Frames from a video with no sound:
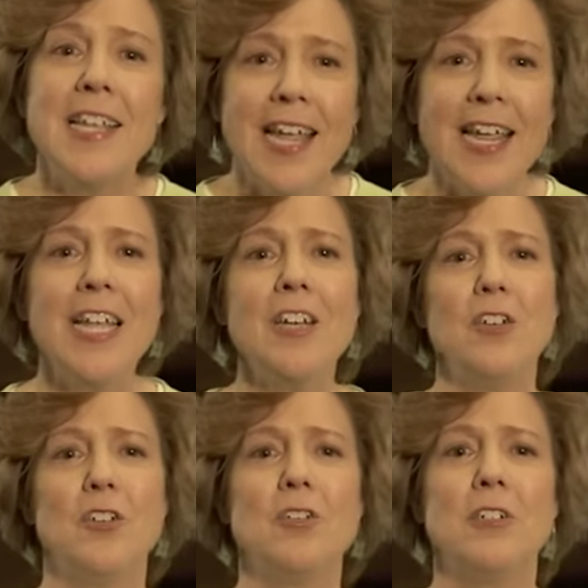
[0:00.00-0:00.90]

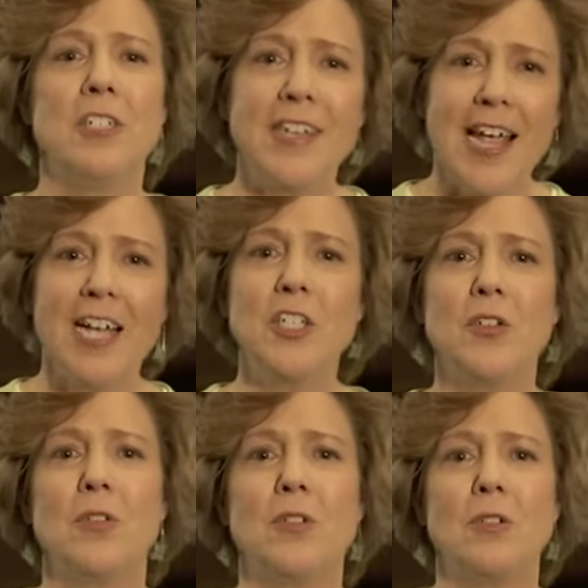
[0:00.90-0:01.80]
canned goods,
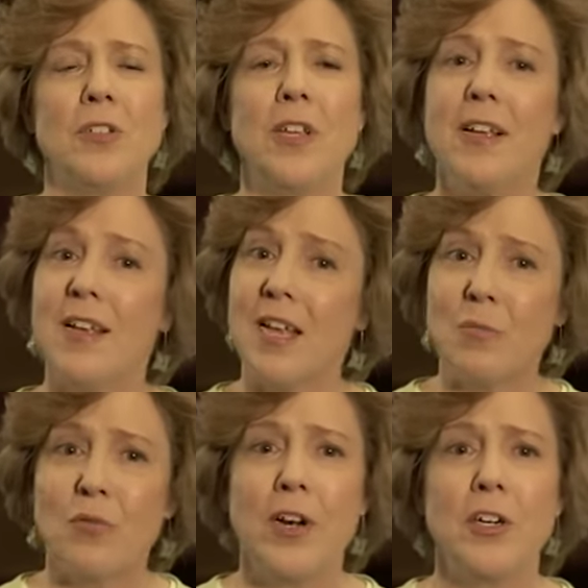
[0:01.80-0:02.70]
casseroles,
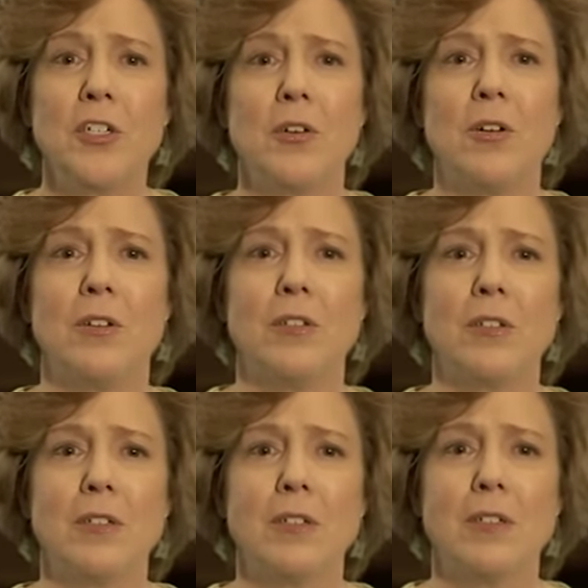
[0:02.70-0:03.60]
and prayer
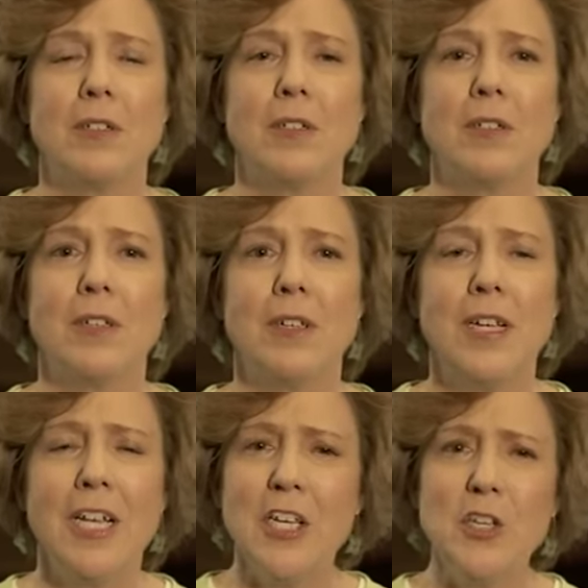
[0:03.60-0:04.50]
shawls.
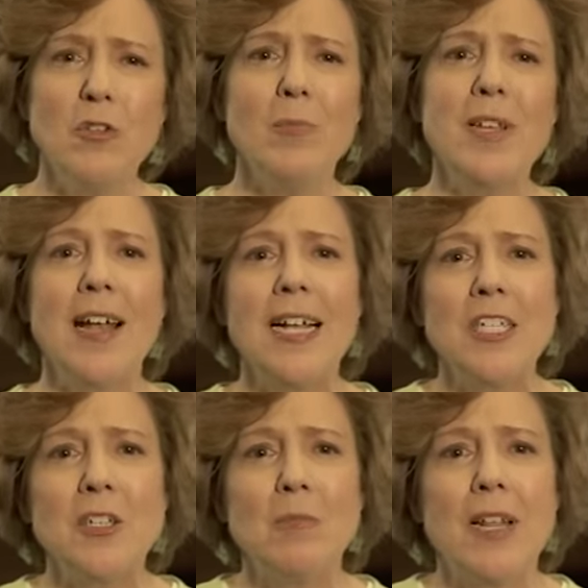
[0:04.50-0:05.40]
You'll be
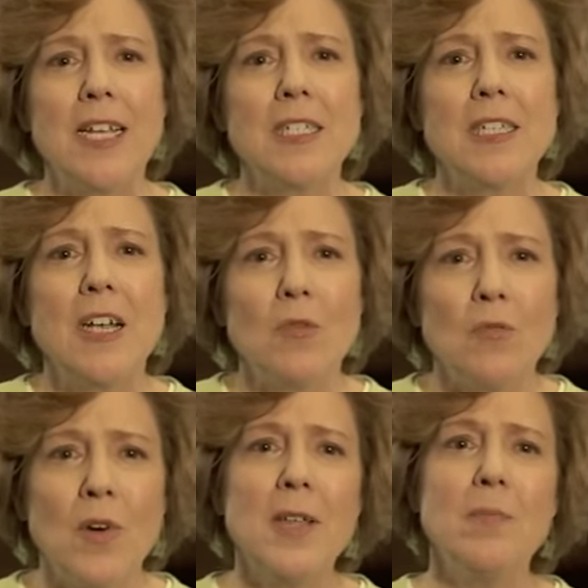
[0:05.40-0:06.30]
asked to bless
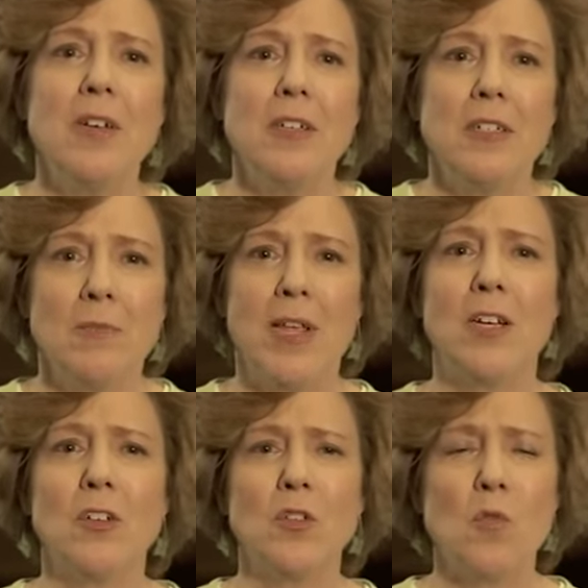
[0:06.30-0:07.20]
ripe
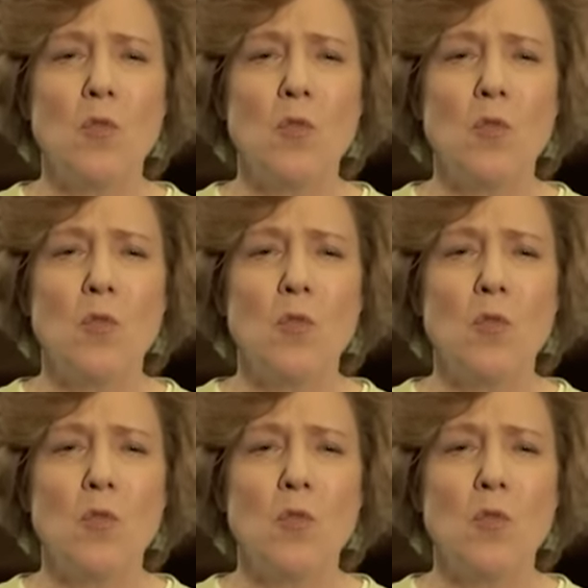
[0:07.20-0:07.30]
tomatoes